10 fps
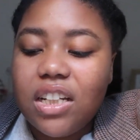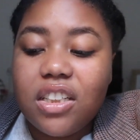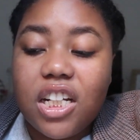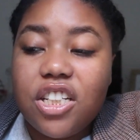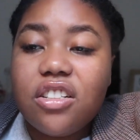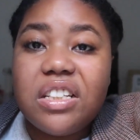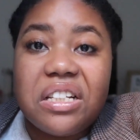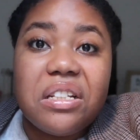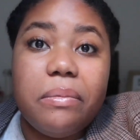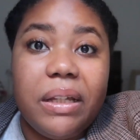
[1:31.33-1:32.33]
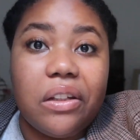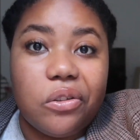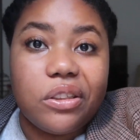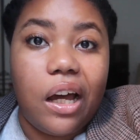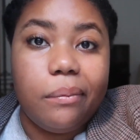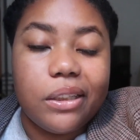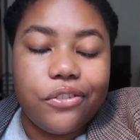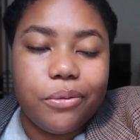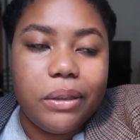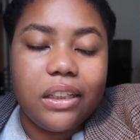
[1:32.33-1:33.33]
it just gets to be a little time
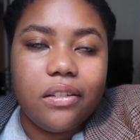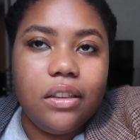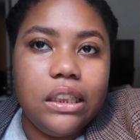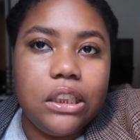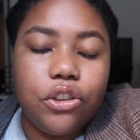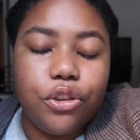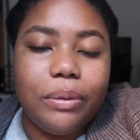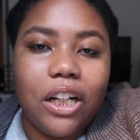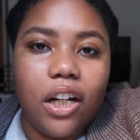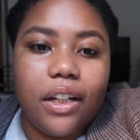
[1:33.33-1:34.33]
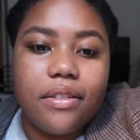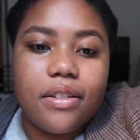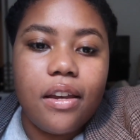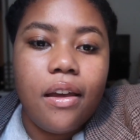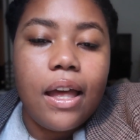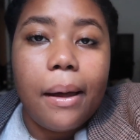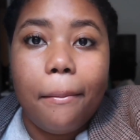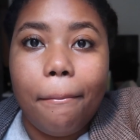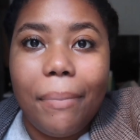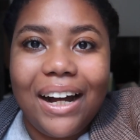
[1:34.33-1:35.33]
consuming, to be honest.
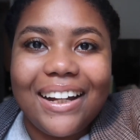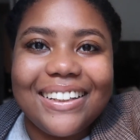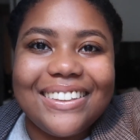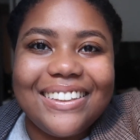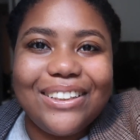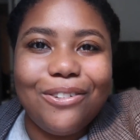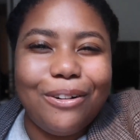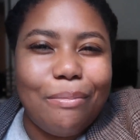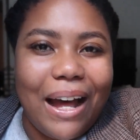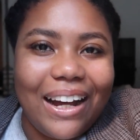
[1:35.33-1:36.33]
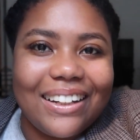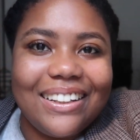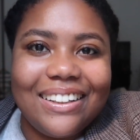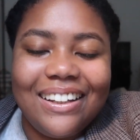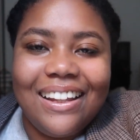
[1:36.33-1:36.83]
But we're back.